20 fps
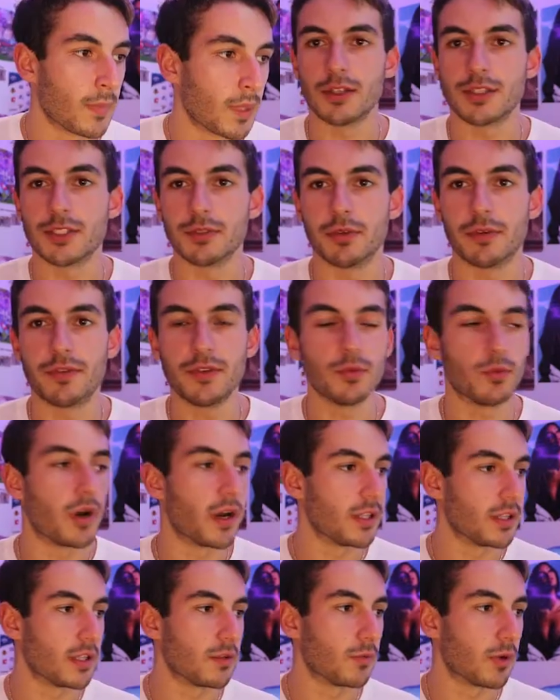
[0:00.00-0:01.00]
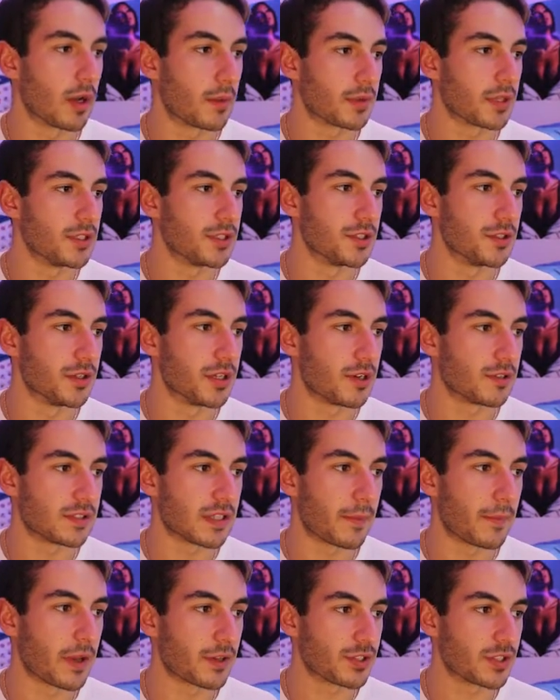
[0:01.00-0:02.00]
Also, if you want, what I'm gonna do here
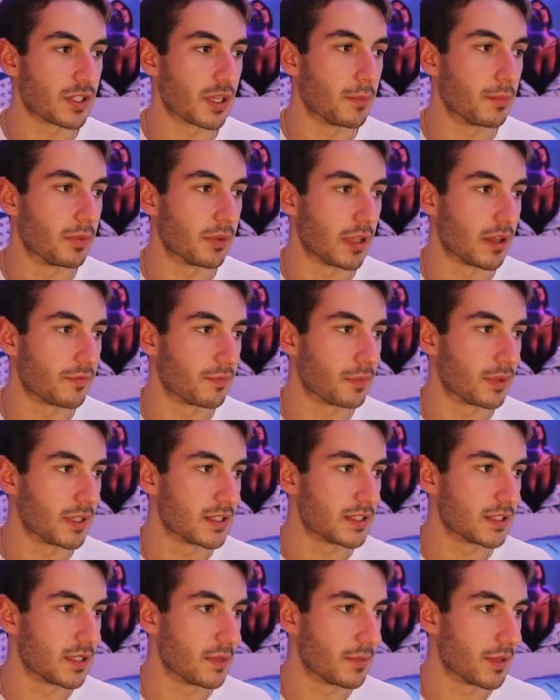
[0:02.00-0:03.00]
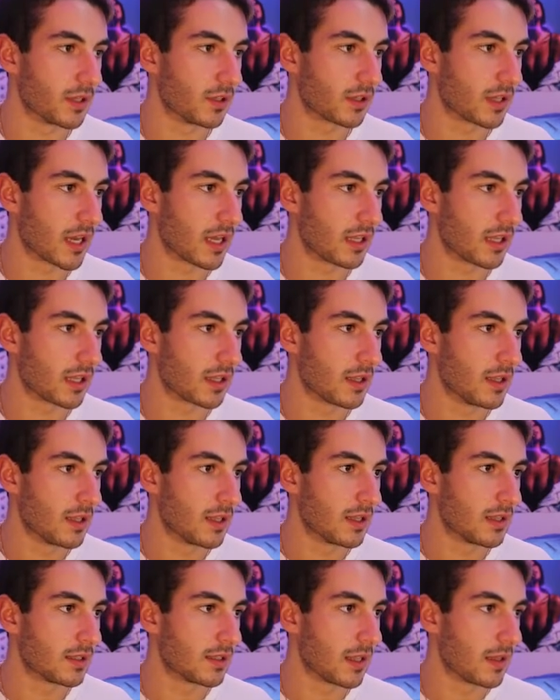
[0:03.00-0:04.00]
is I'm actually gonna bluff blitz in the middle, kind of like
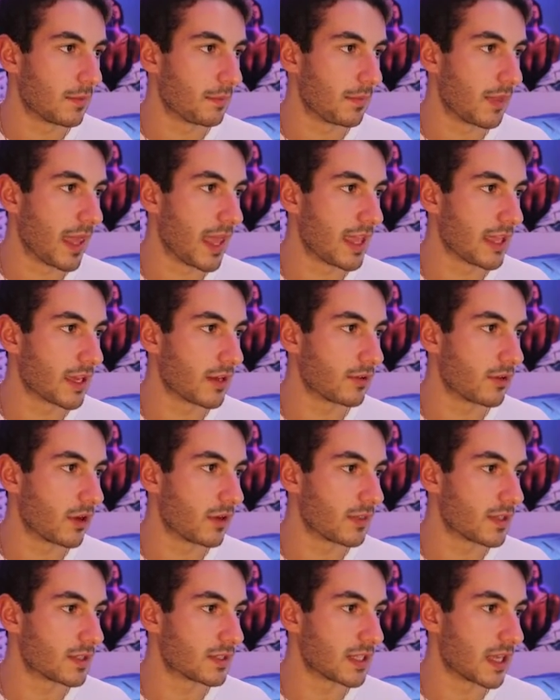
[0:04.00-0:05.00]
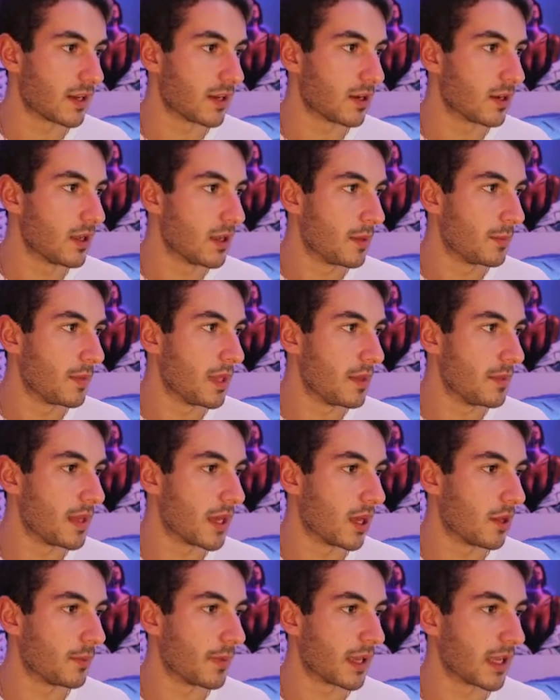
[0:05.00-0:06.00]
hang out on the center,
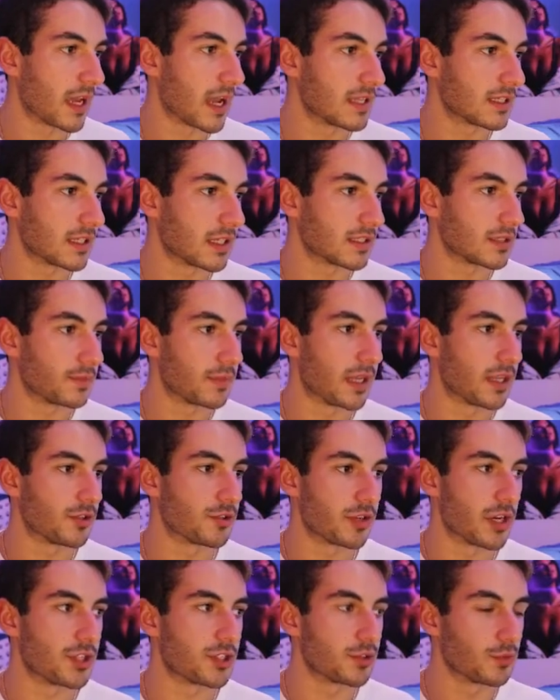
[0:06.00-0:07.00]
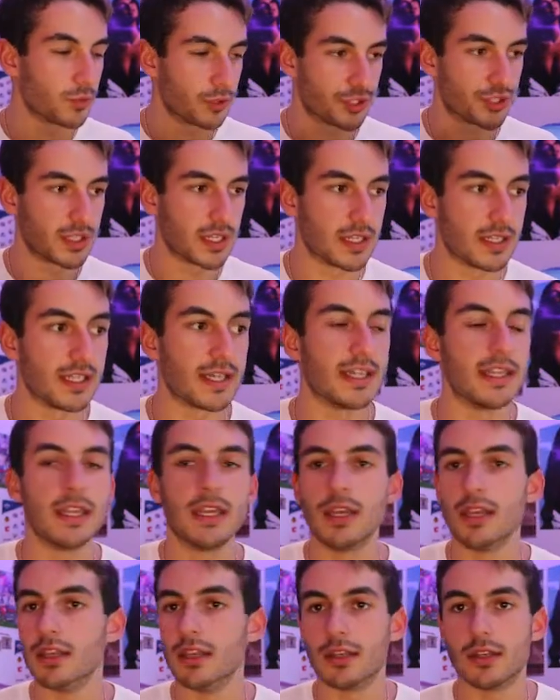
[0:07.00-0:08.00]
maybe help my guys get some penetration, which they did.
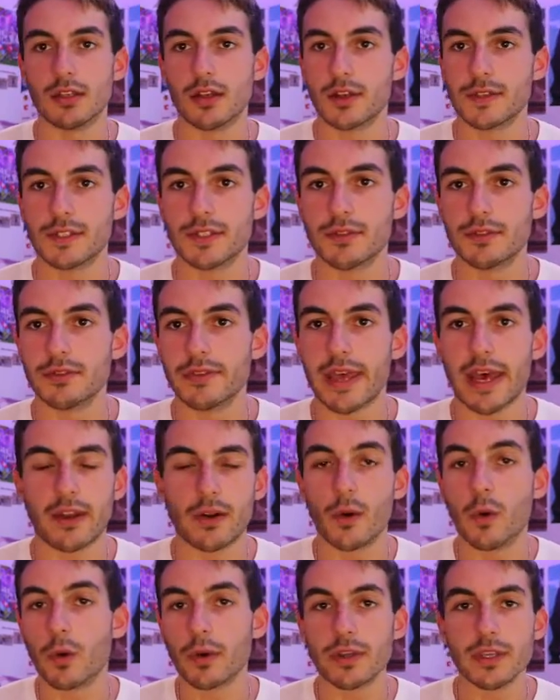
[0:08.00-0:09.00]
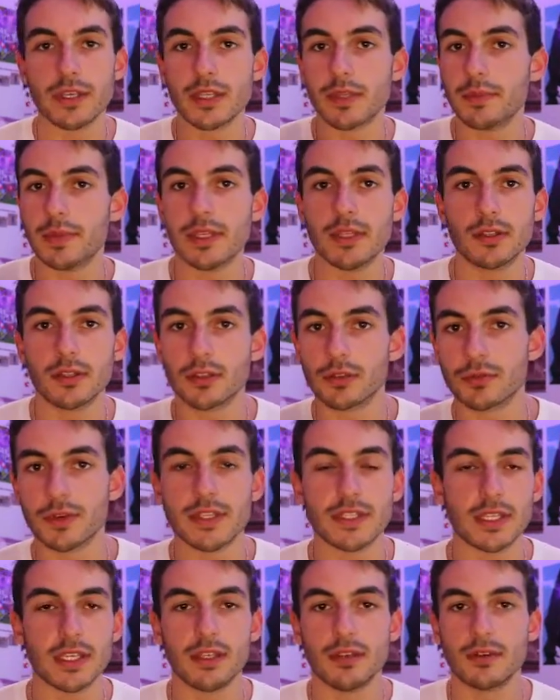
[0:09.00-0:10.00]
You can also do that, or you can be a little
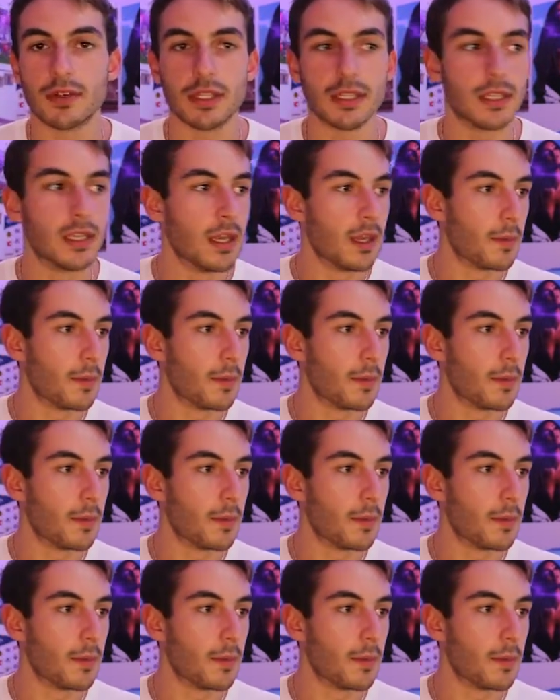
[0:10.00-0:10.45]
risky. You can